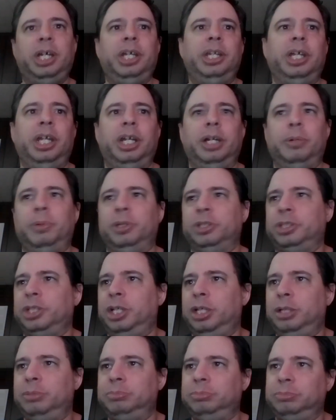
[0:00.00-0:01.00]
and then there
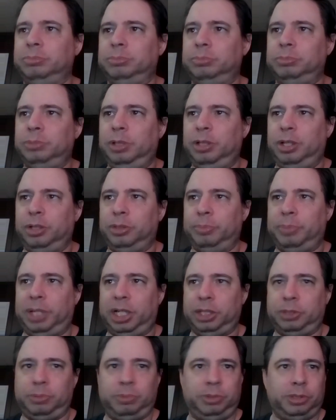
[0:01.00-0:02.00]
was, um, what other
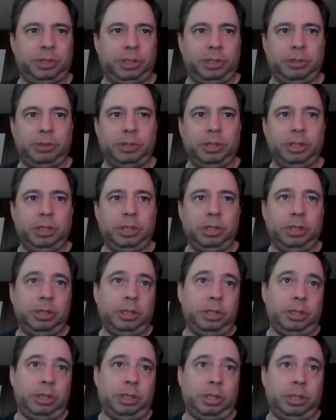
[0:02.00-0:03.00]
match was there?
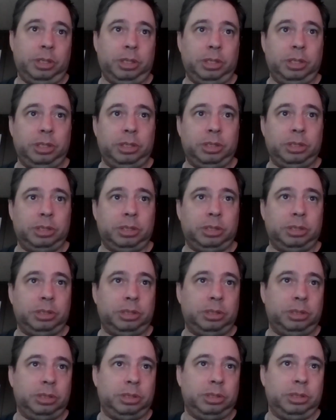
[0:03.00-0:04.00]

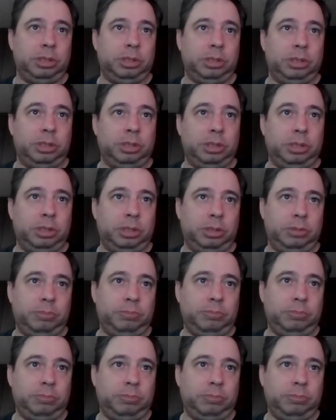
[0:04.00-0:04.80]
Uh,